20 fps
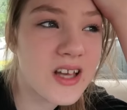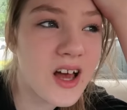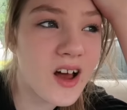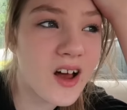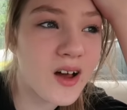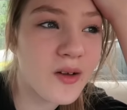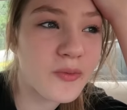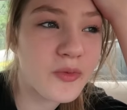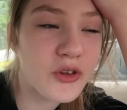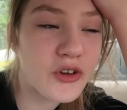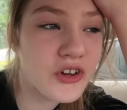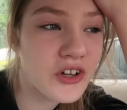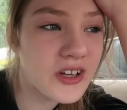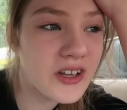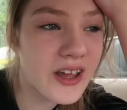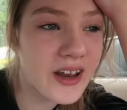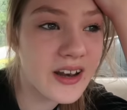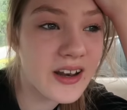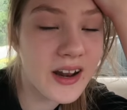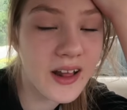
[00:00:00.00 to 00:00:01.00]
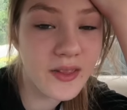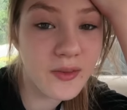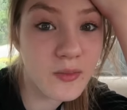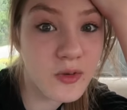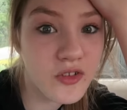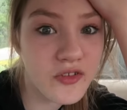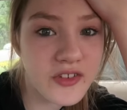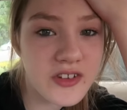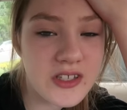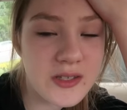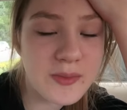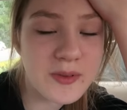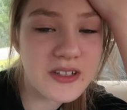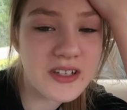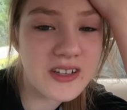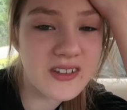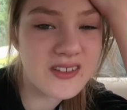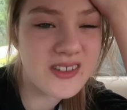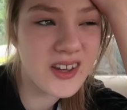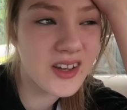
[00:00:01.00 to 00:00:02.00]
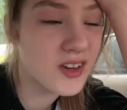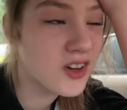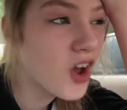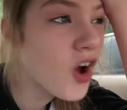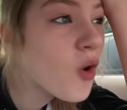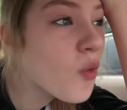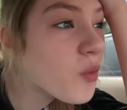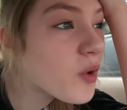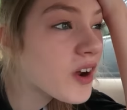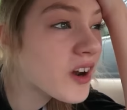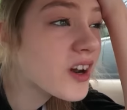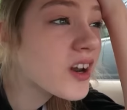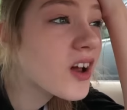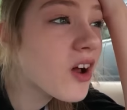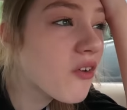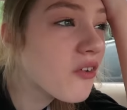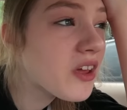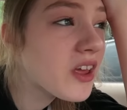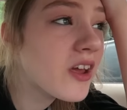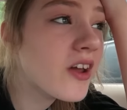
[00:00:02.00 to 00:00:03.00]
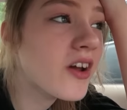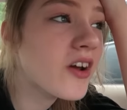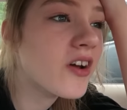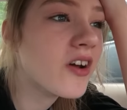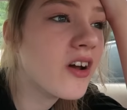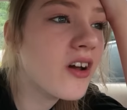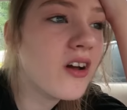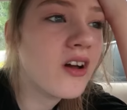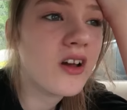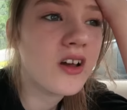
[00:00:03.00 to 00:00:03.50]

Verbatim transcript: Mm. Um, you could get it at the movies, but Dan's like, no, we're gonna go here.